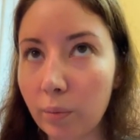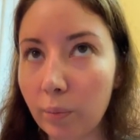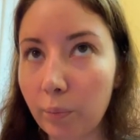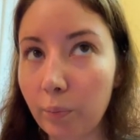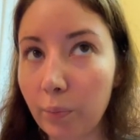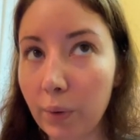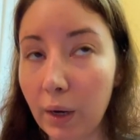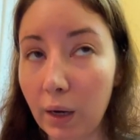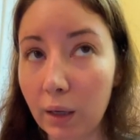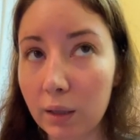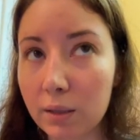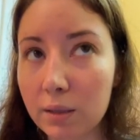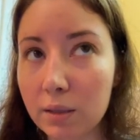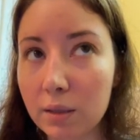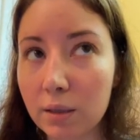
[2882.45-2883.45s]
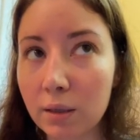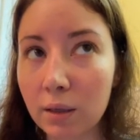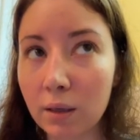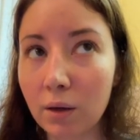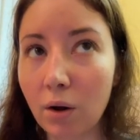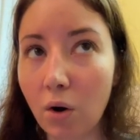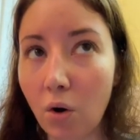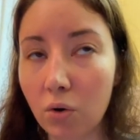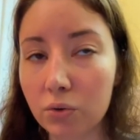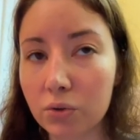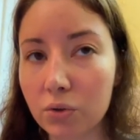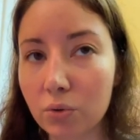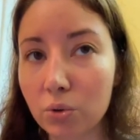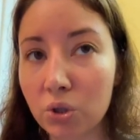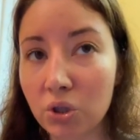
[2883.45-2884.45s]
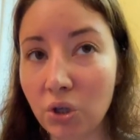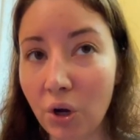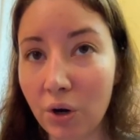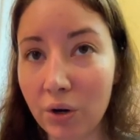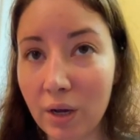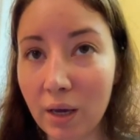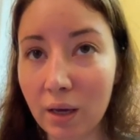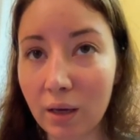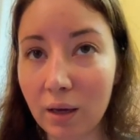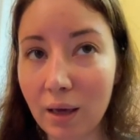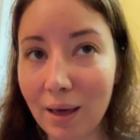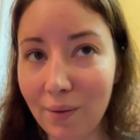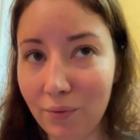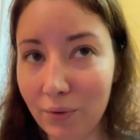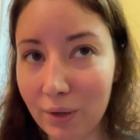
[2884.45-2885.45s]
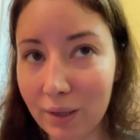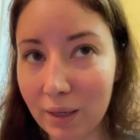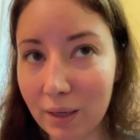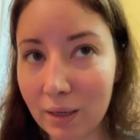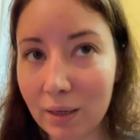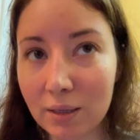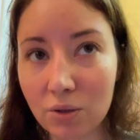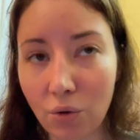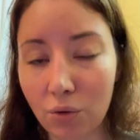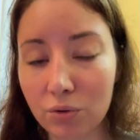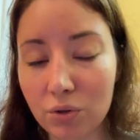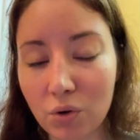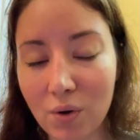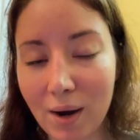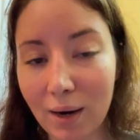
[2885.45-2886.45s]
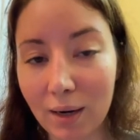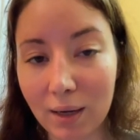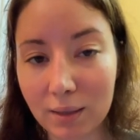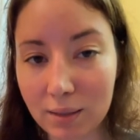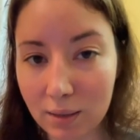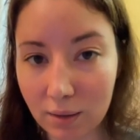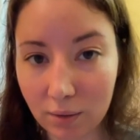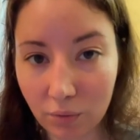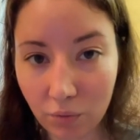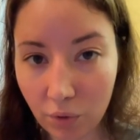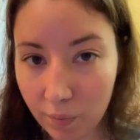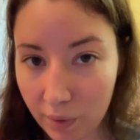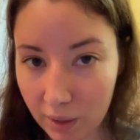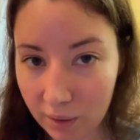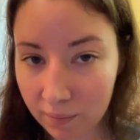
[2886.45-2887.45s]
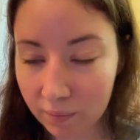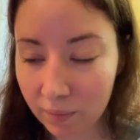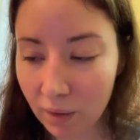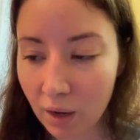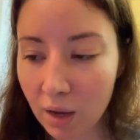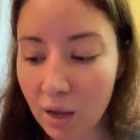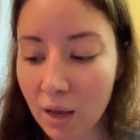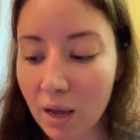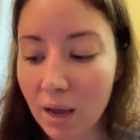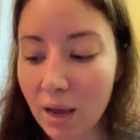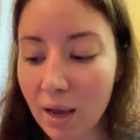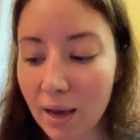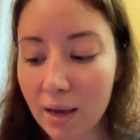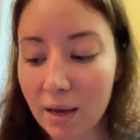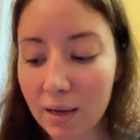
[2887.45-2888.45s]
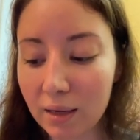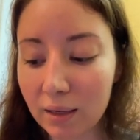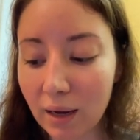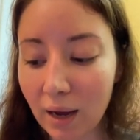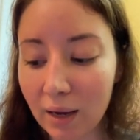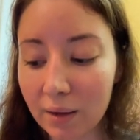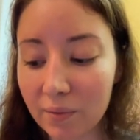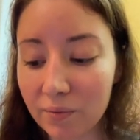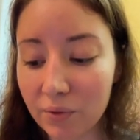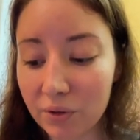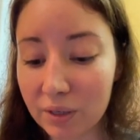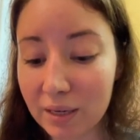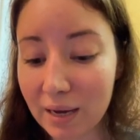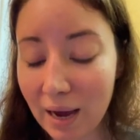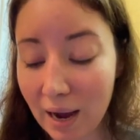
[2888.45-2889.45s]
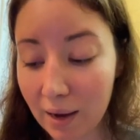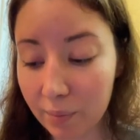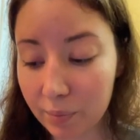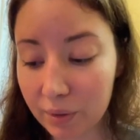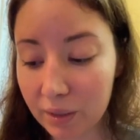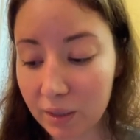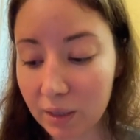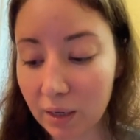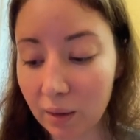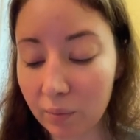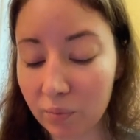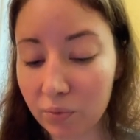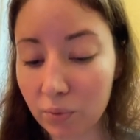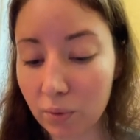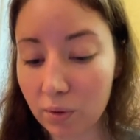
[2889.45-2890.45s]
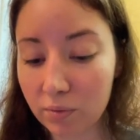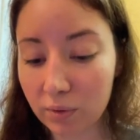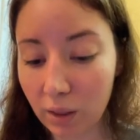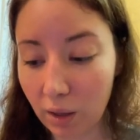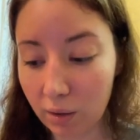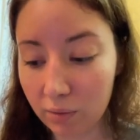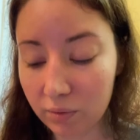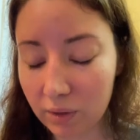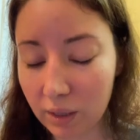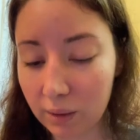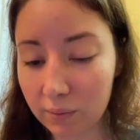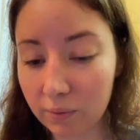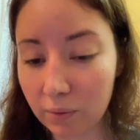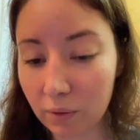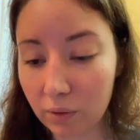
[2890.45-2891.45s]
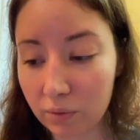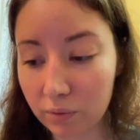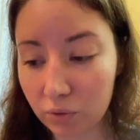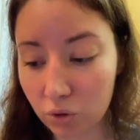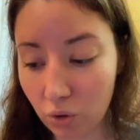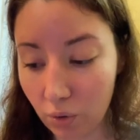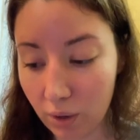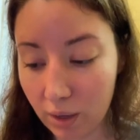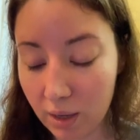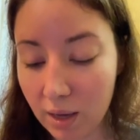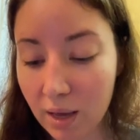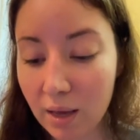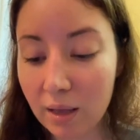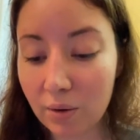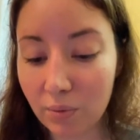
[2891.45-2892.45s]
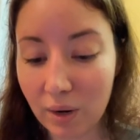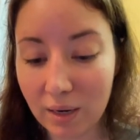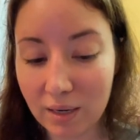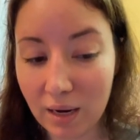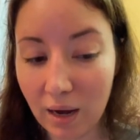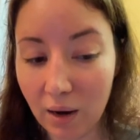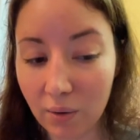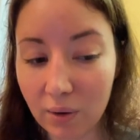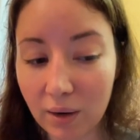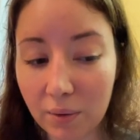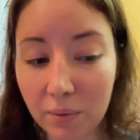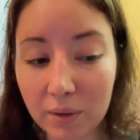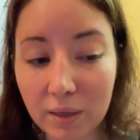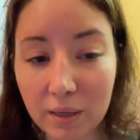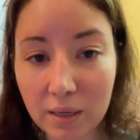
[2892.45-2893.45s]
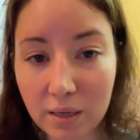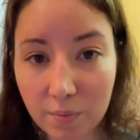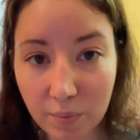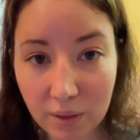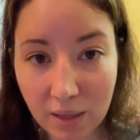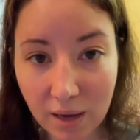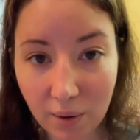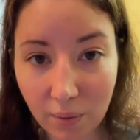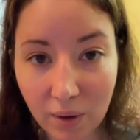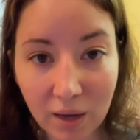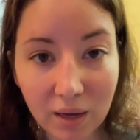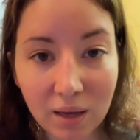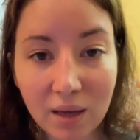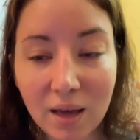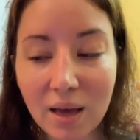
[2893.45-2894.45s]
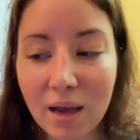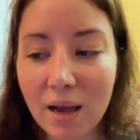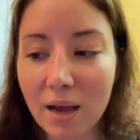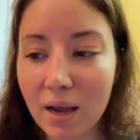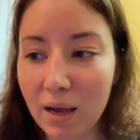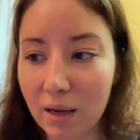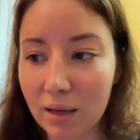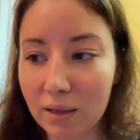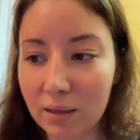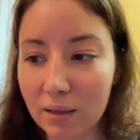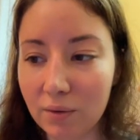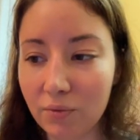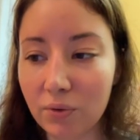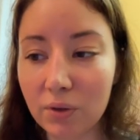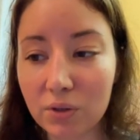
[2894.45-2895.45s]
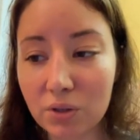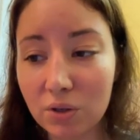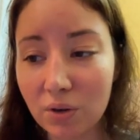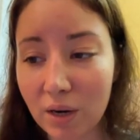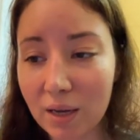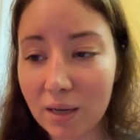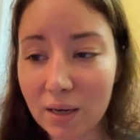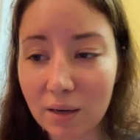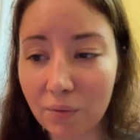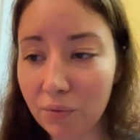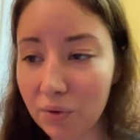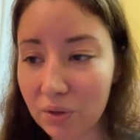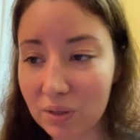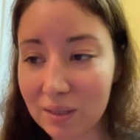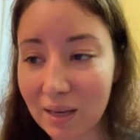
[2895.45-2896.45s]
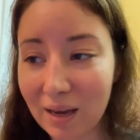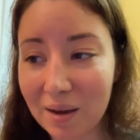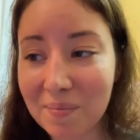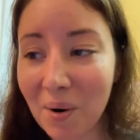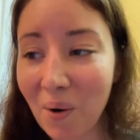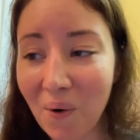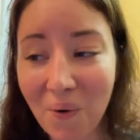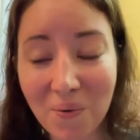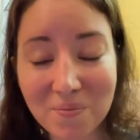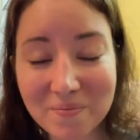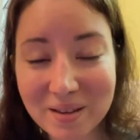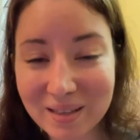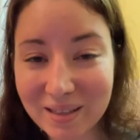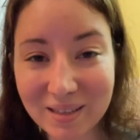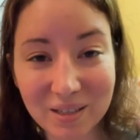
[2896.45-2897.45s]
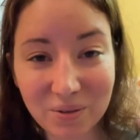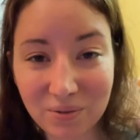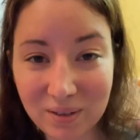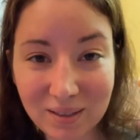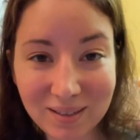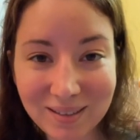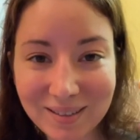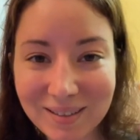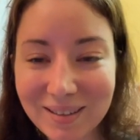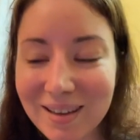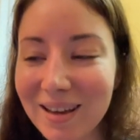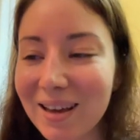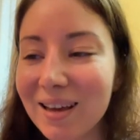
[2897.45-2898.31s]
but also sharing everything is also not ideal for me. And I am very happy, and I'm full of love, and I'm full of joy right now, and I want to keep it that way. And it feels great, and it feels like I'm home in this feeling.